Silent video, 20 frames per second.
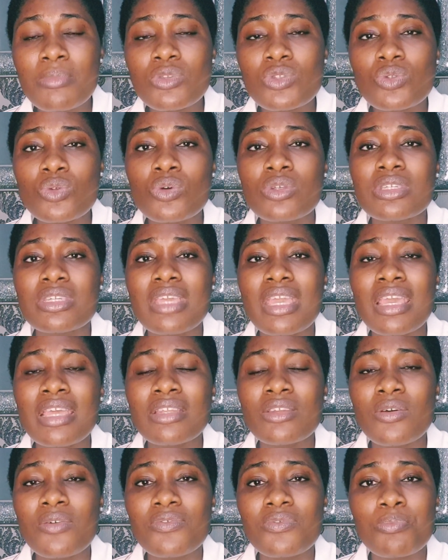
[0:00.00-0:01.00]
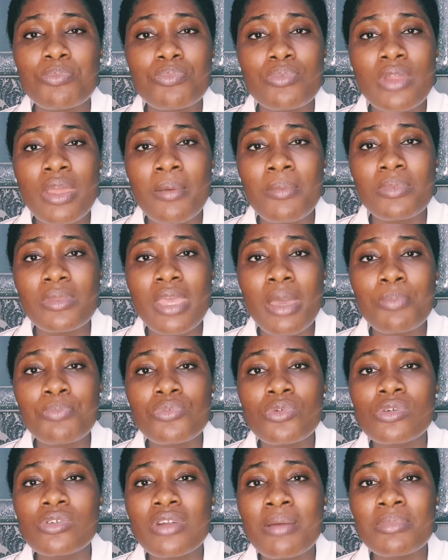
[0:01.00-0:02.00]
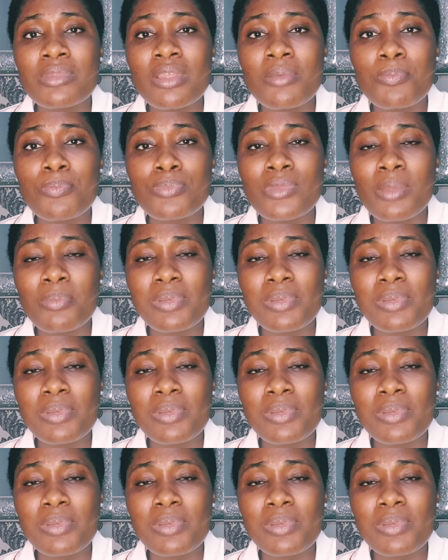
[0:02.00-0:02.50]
so the end of their program, the